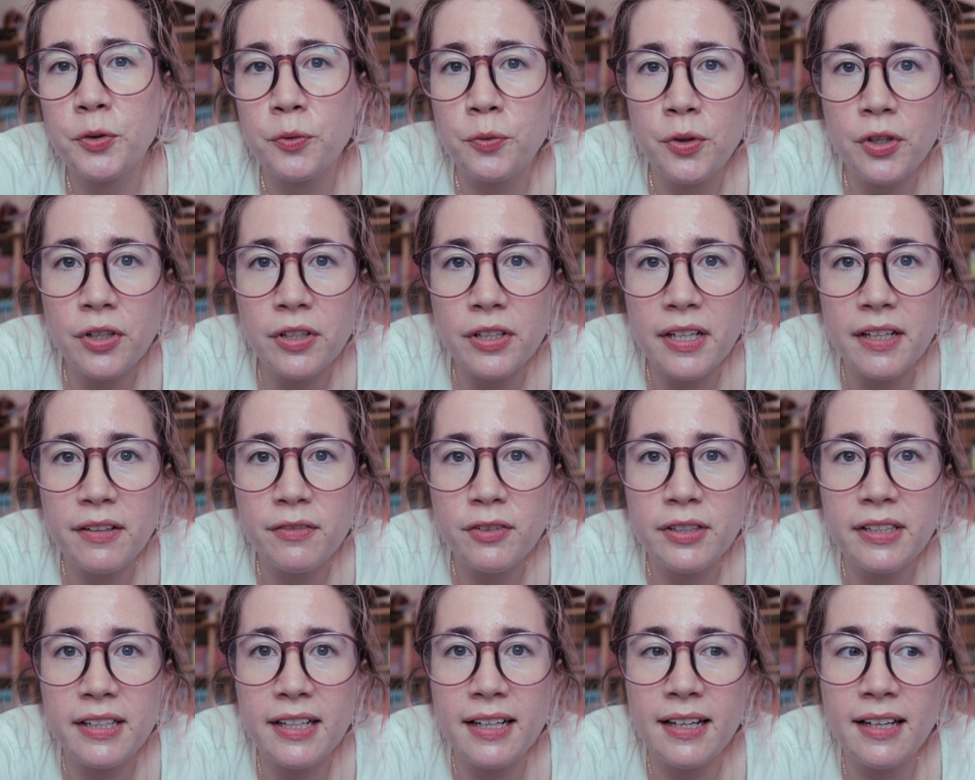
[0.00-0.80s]
to work
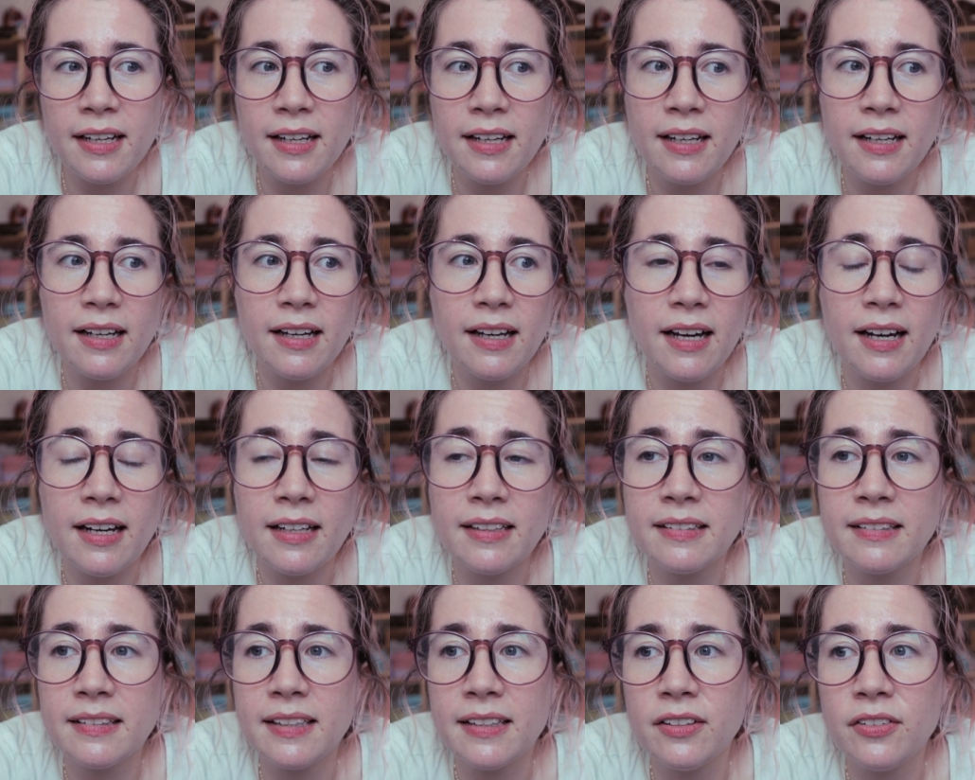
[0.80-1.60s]
every day.
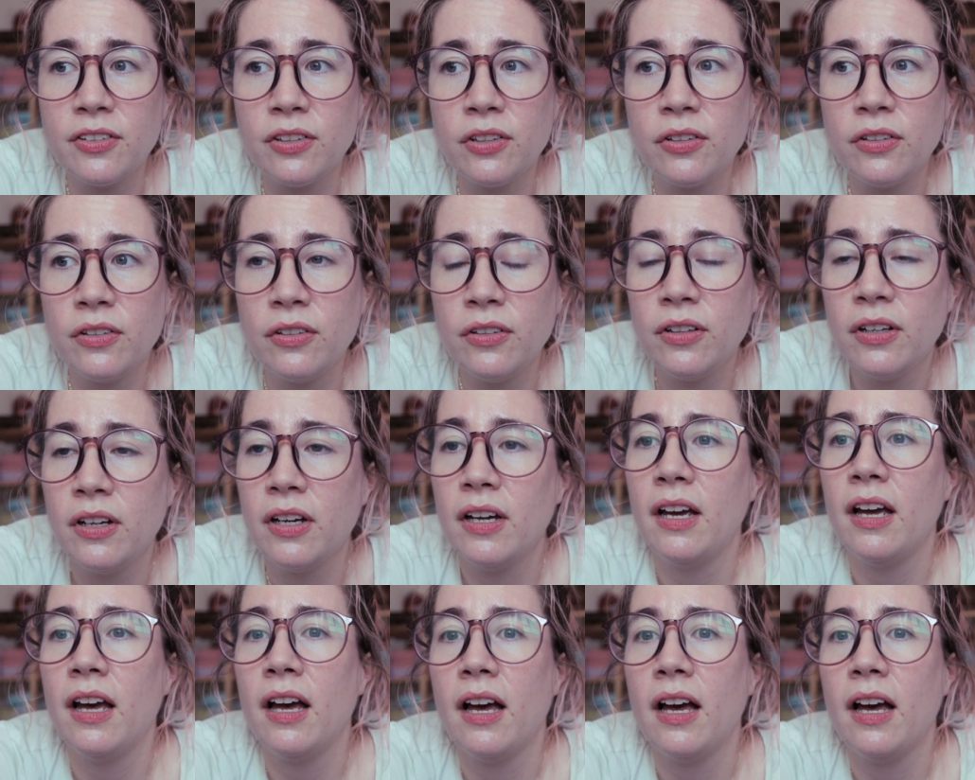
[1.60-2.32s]
I still